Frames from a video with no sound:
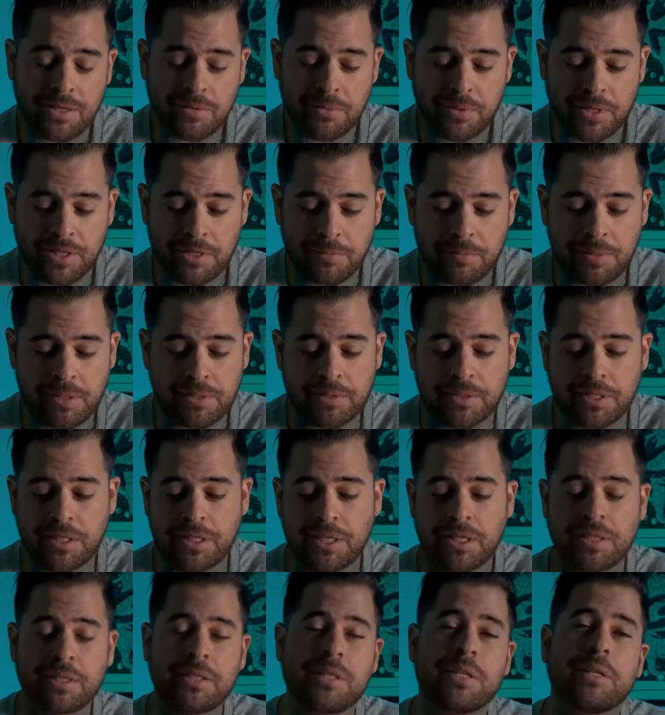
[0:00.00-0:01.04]
we're going to be
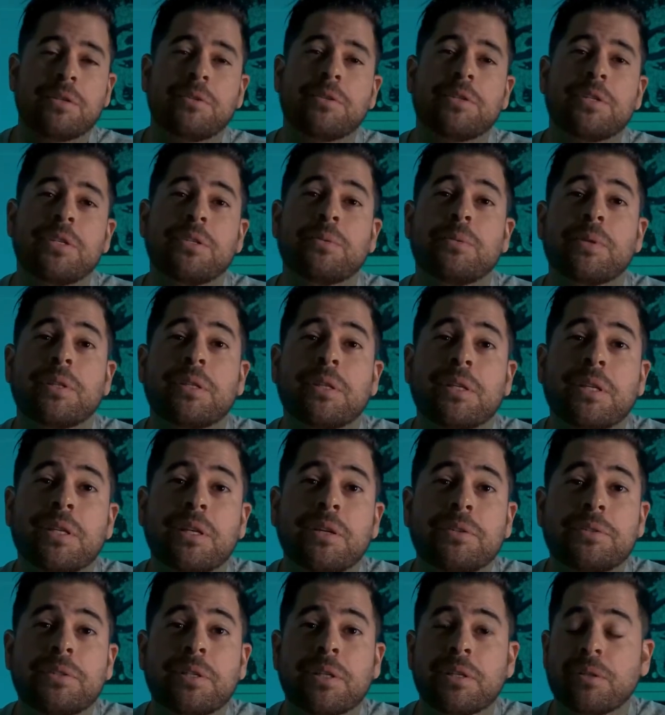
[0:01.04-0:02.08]
looking at the energies with the
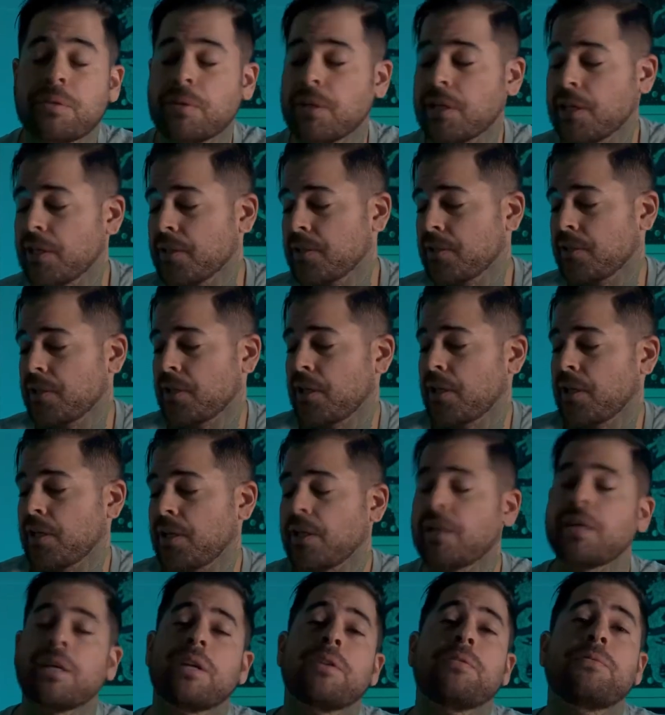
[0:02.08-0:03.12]
Celtic Cross, and
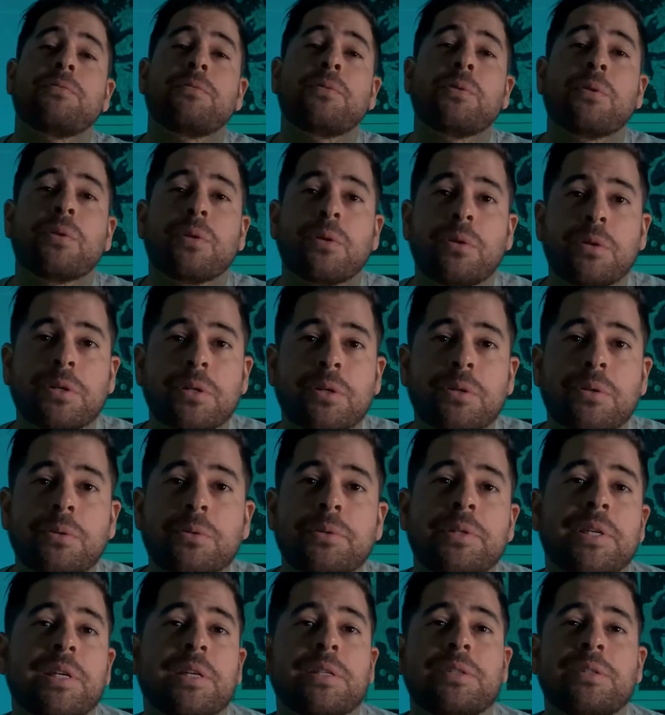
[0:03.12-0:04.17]
I have 4 oracle
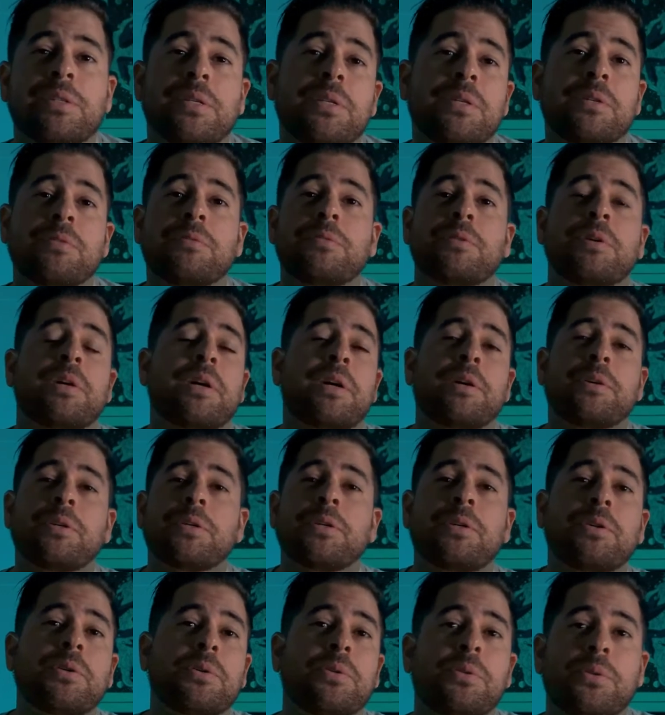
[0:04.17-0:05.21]
decks here for how to
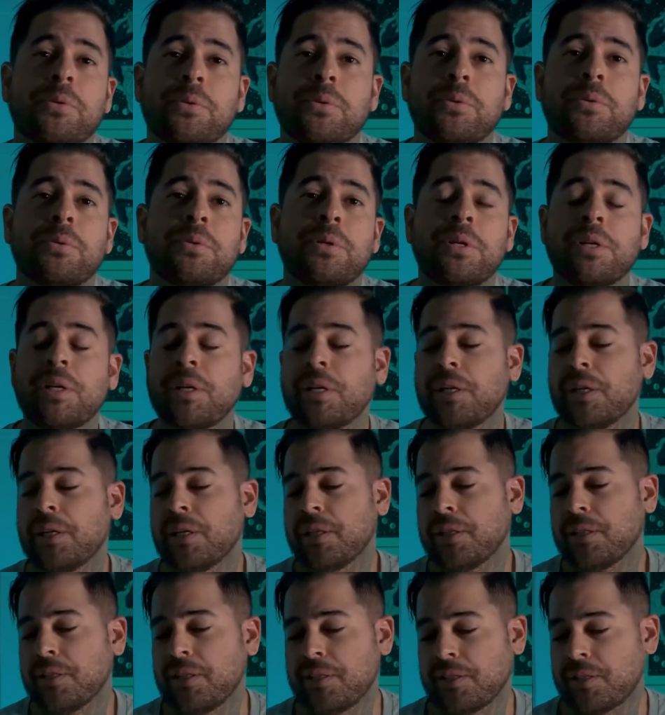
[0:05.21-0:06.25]
go through
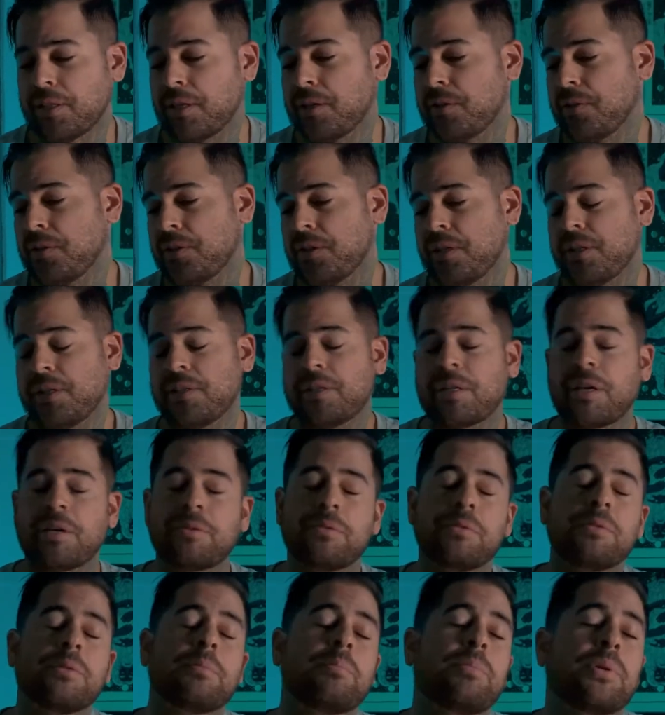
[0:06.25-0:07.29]
these energies, how
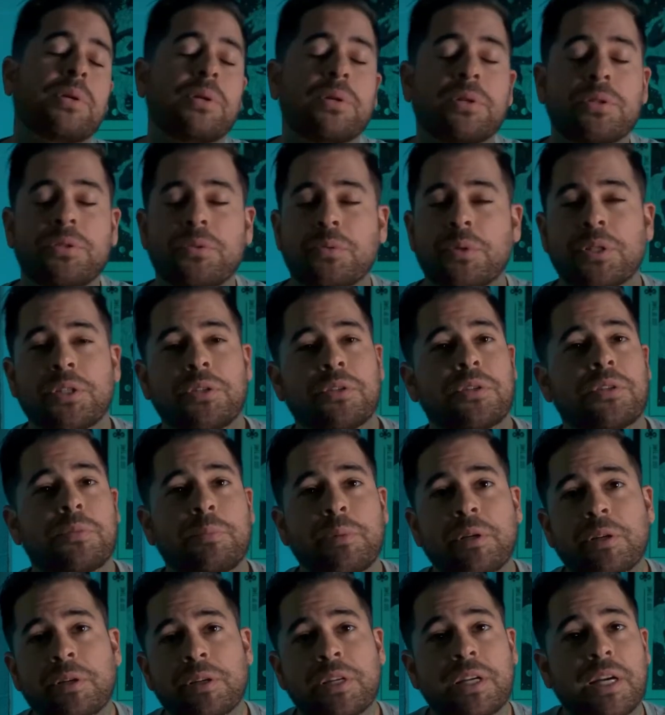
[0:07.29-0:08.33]
to approach what your
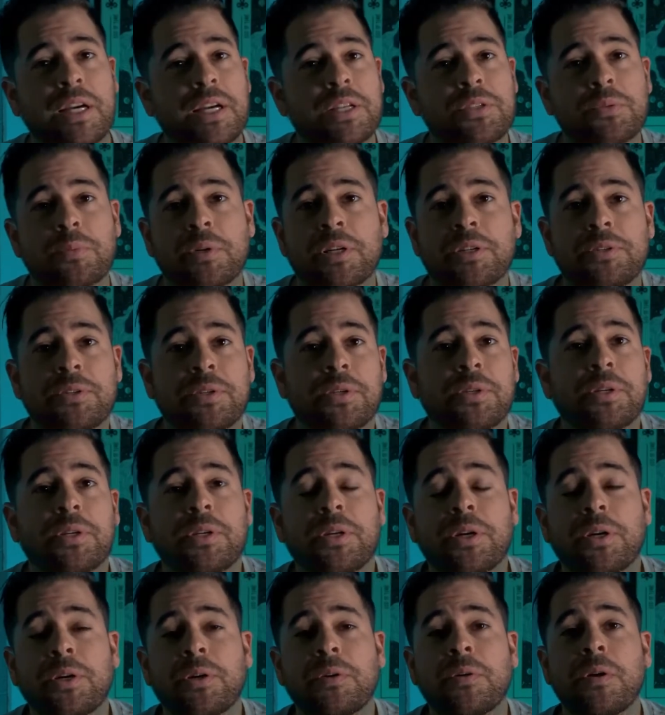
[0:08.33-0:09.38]
spirit guides want you to
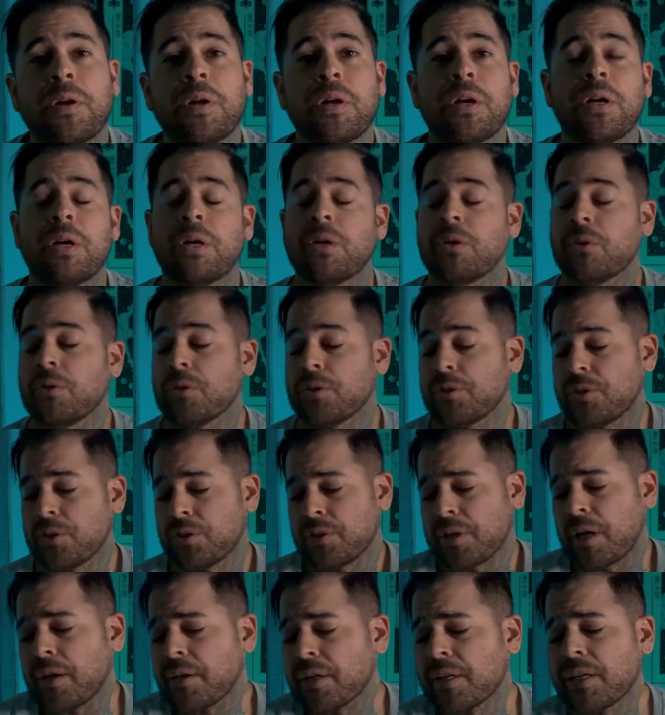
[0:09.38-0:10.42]
know, or
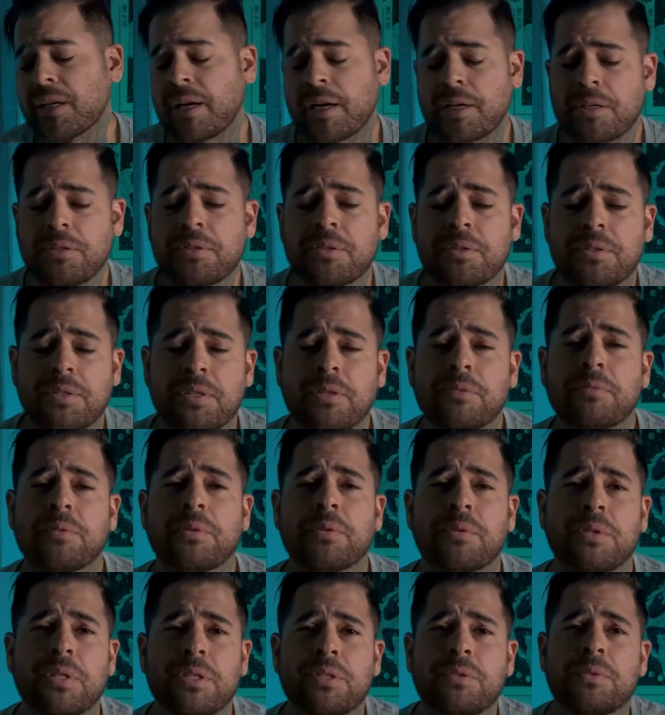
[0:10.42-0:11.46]
just how to guide yourself
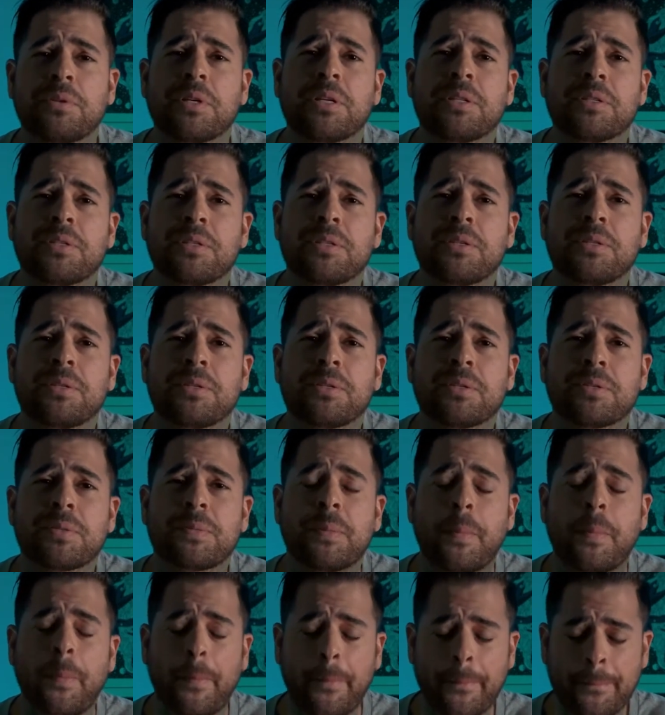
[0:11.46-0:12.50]
through these transitions.
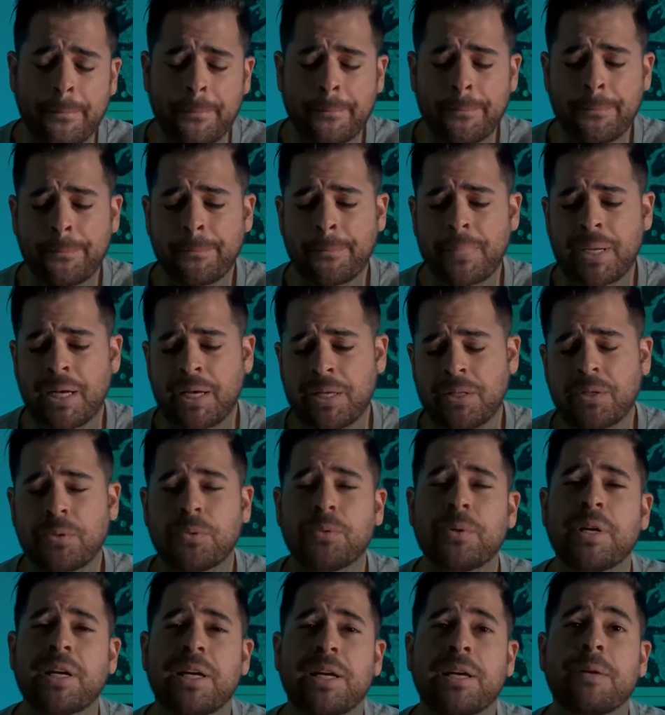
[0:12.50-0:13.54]
By the
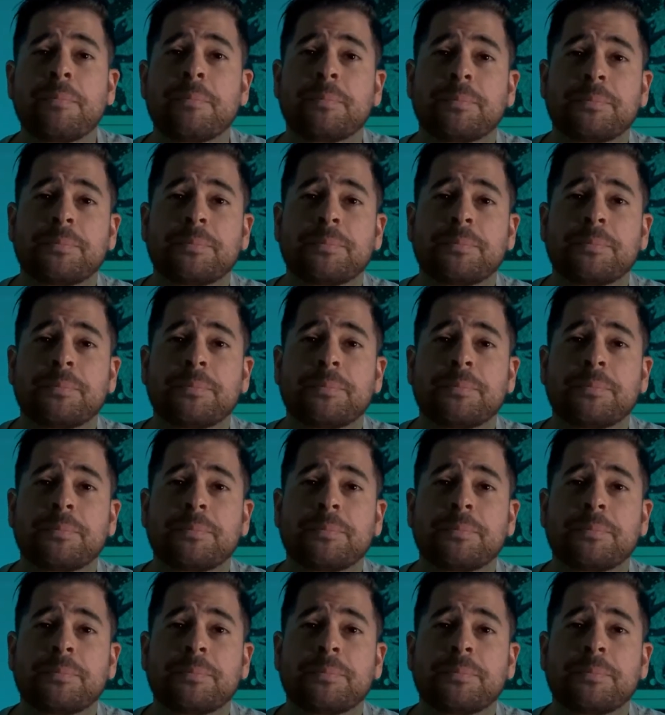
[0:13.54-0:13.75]
way,